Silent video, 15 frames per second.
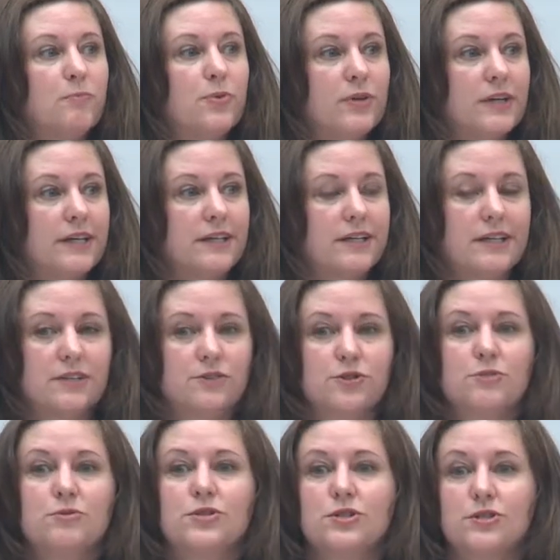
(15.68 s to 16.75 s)
put it
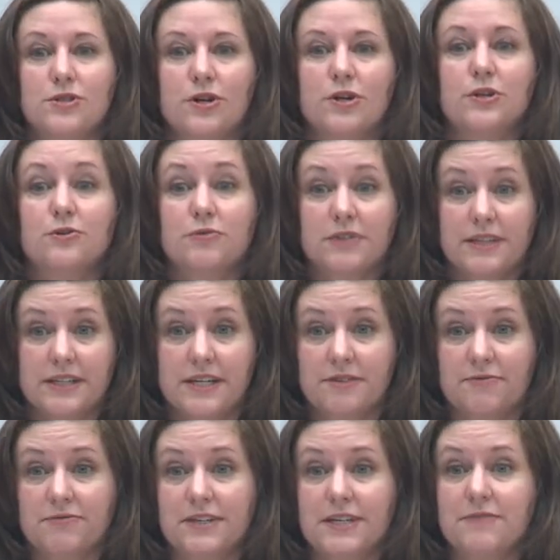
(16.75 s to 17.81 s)
into stark
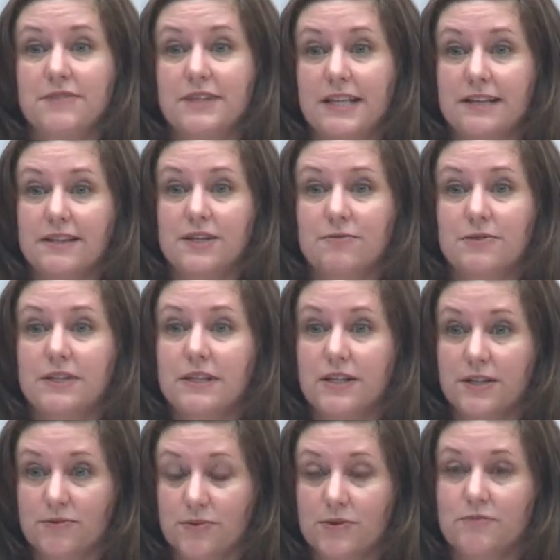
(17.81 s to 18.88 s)
relief, given that they really
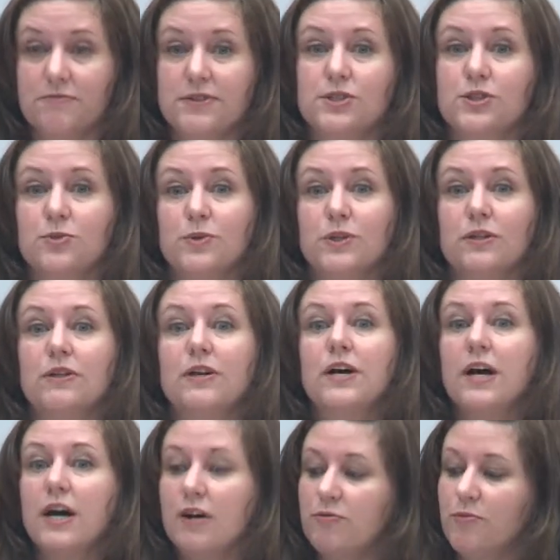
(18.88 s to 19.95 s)
give you a visual
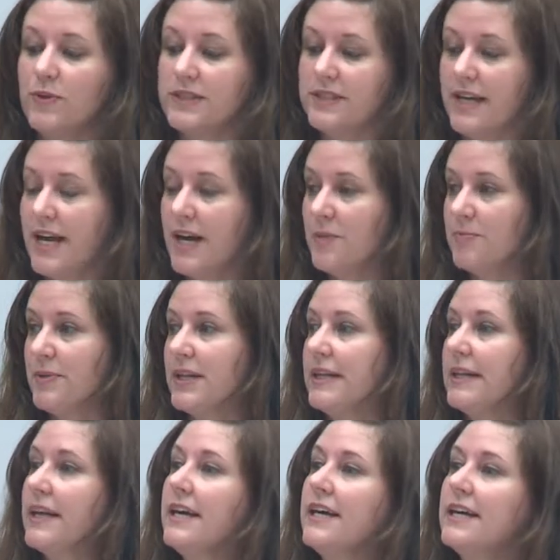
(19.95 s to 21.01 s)
of what's
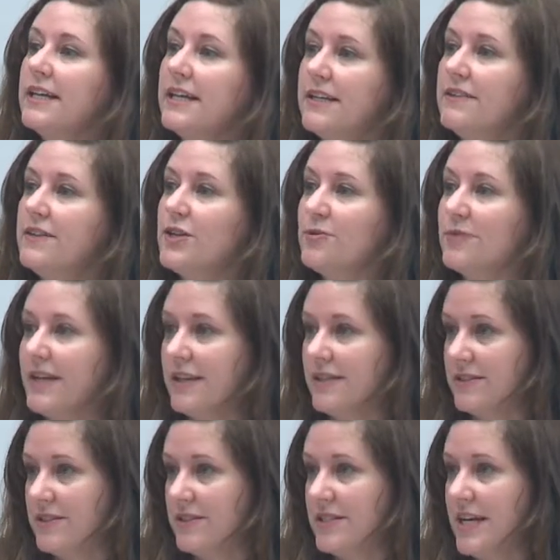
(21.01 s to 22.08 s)
happening in the
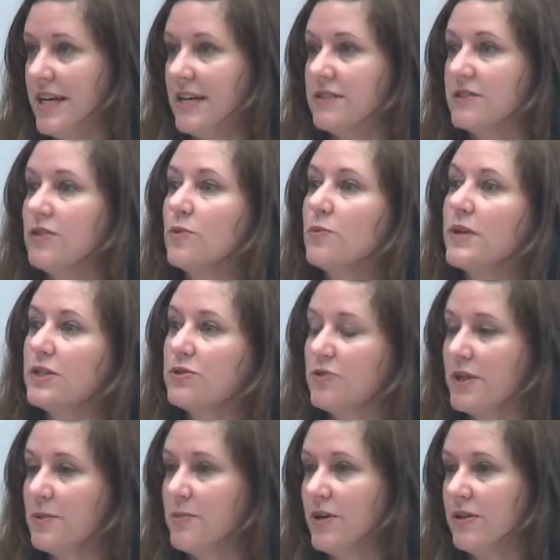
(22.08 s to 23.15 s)
United States and the way
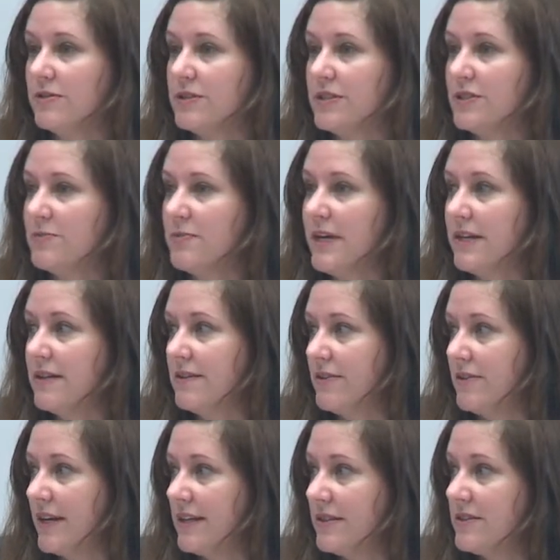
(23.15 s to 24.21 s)
trade policy is made in the
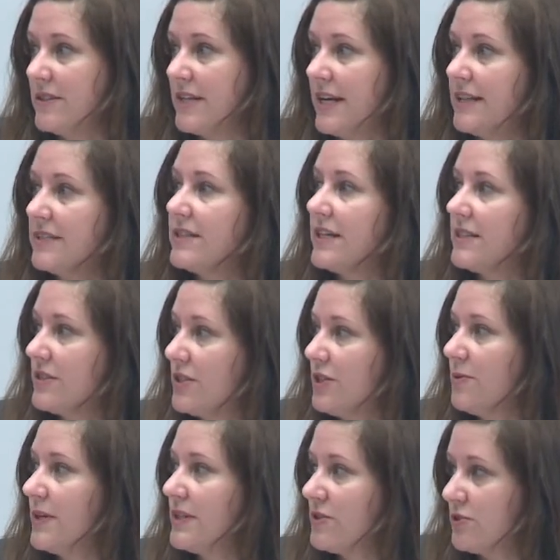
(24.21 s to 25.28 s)
United States, as the
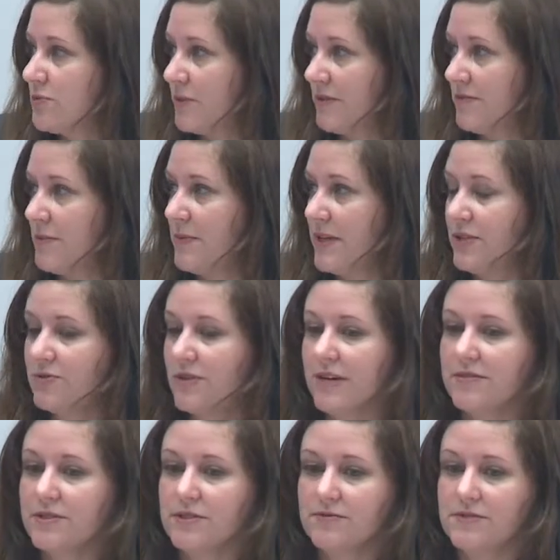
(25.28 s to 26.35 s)
U.S. is one of the main
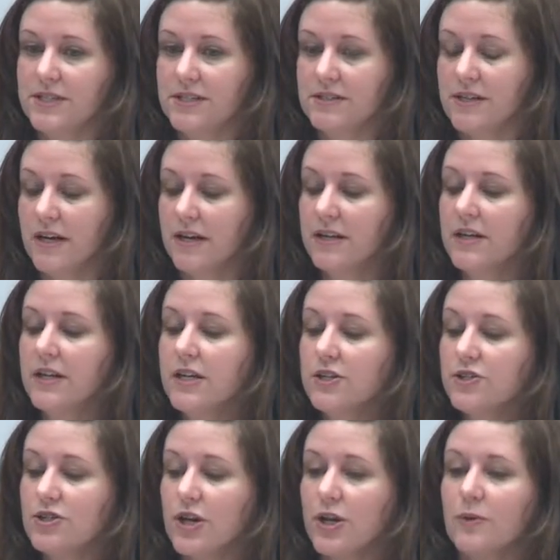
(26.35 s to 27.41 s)
drivers of TISA.
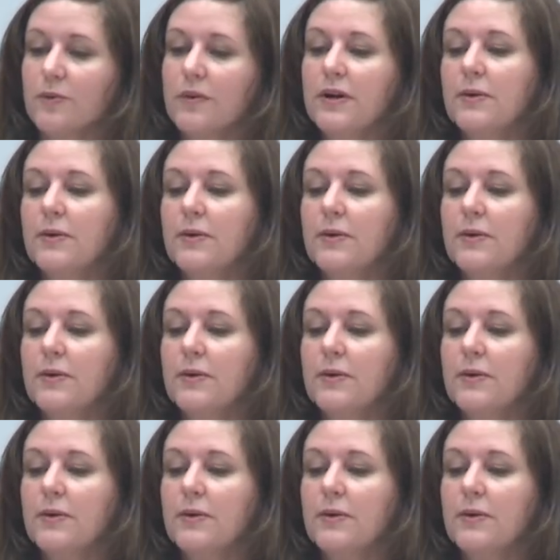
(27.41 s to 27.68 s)
So